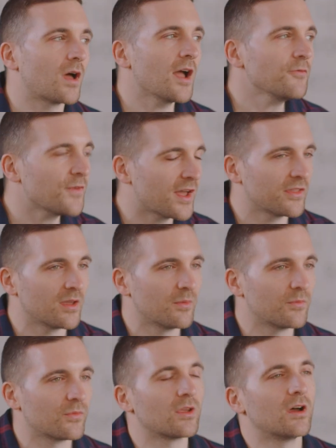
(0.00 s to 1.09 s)
I found
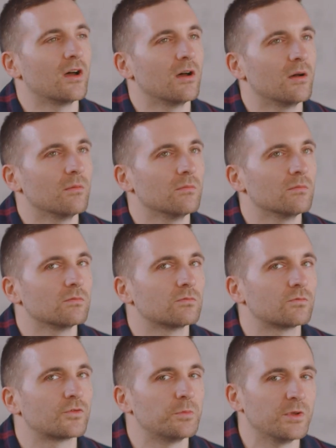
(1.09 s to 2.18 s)
them
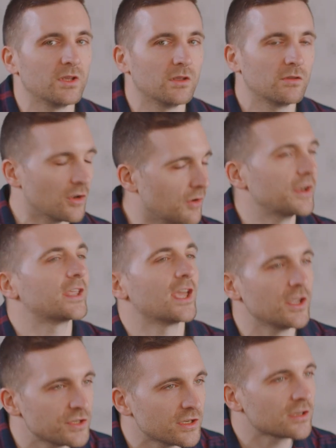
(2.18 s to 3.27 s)
to be,
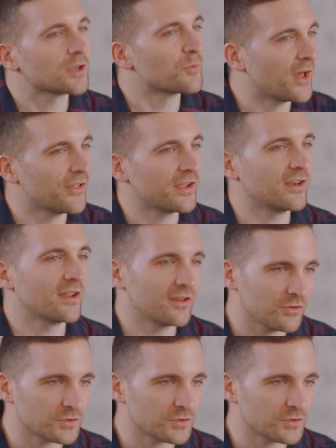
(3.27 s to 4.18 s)
engaging, compelling, and